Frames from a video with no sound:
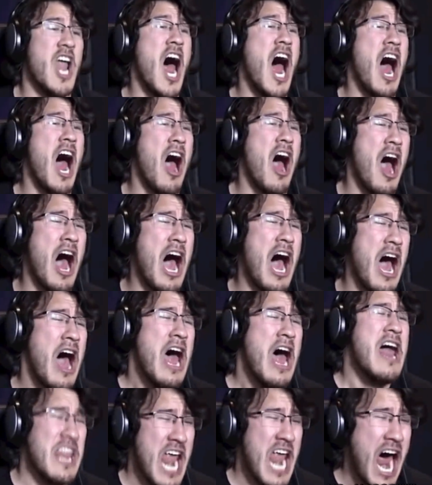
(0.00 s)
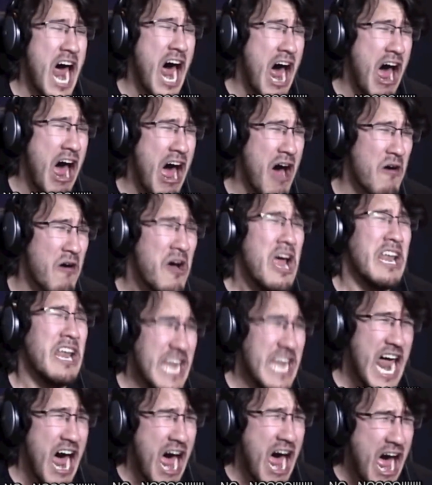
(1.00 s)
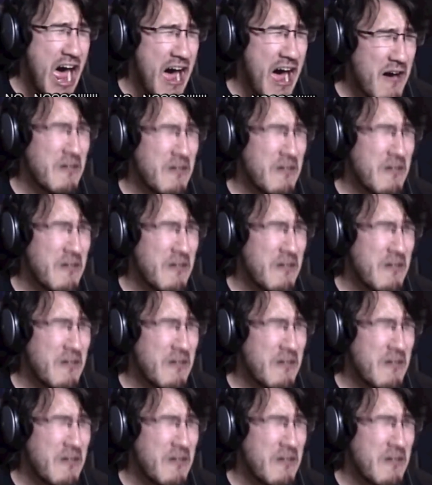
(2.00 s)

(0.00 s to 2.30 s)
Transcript: of Thrones fans are outraged. They're going